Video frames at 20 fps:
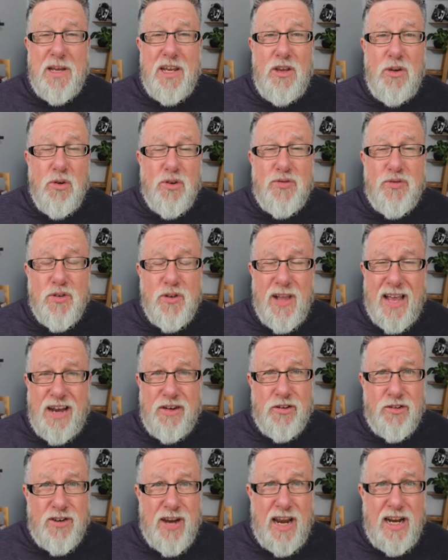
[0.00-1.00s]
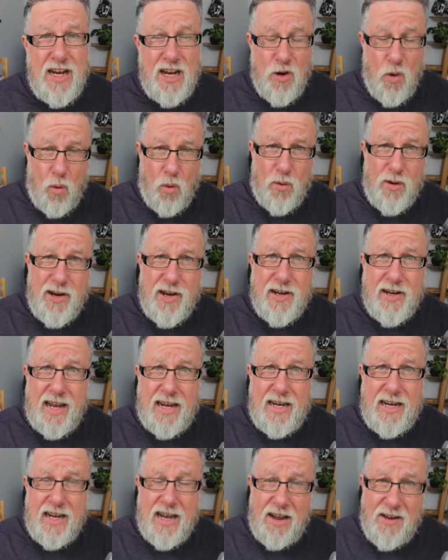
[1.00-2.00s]
useful, entertaining, or
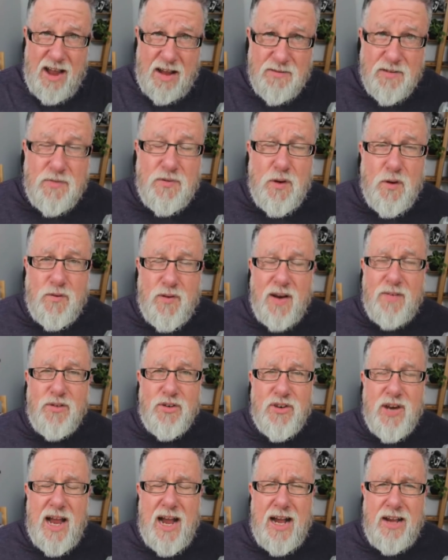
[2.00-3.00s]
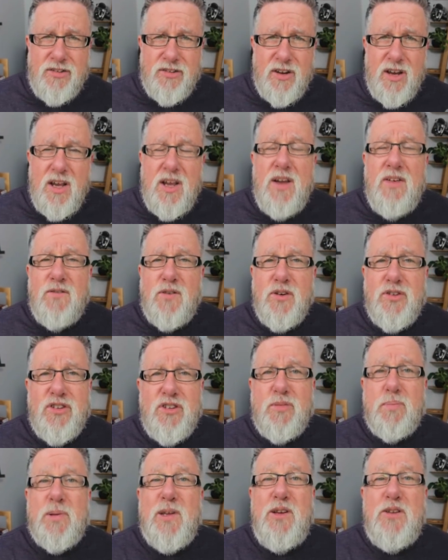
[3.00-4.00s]
enlightening, I have a few favors to ask. First
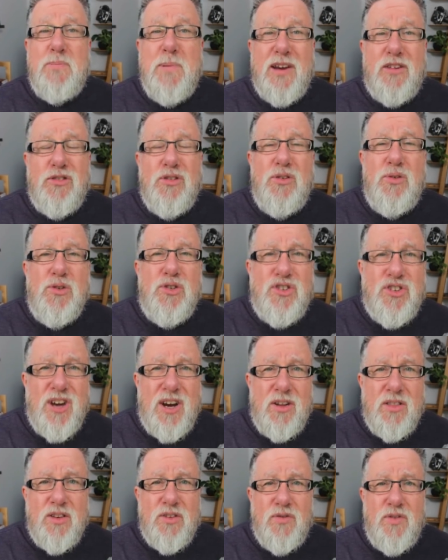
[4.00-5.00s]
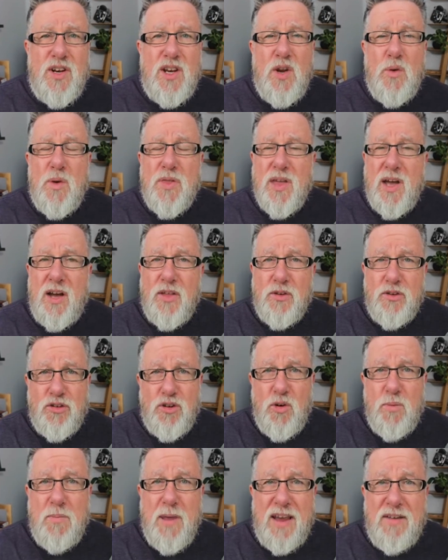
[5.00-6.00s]
is, please make sure you share this video with others
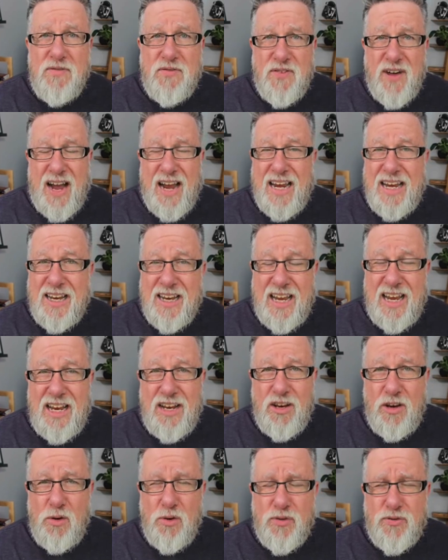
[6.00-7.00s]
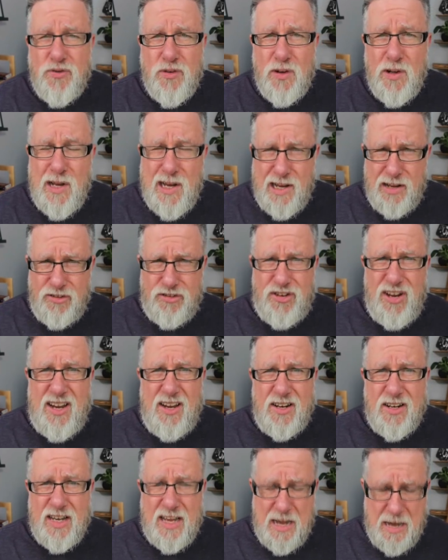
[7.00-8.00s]
who may find it useful. And
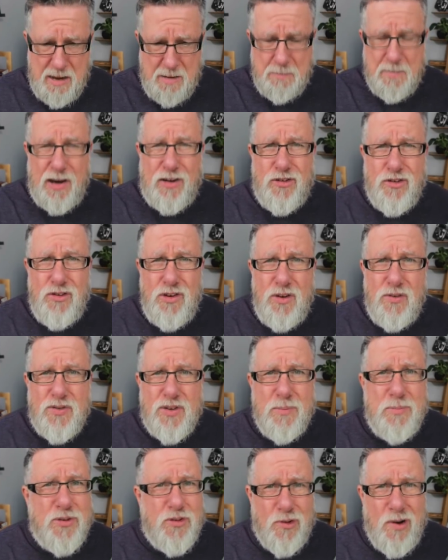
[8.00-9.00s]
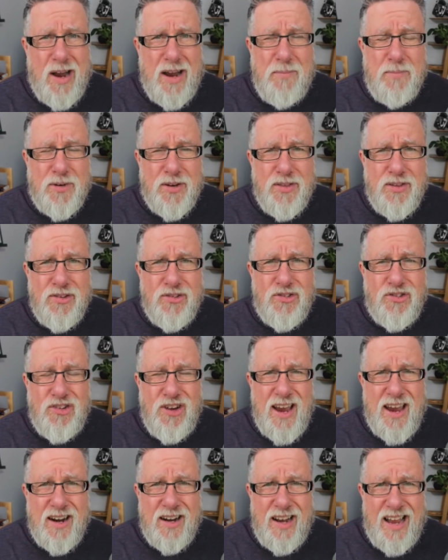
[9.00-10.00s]
secondly, make sure you subscribe to this
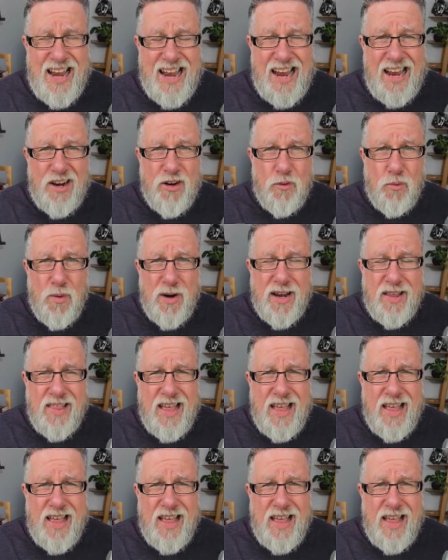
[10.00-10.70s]
channel and ring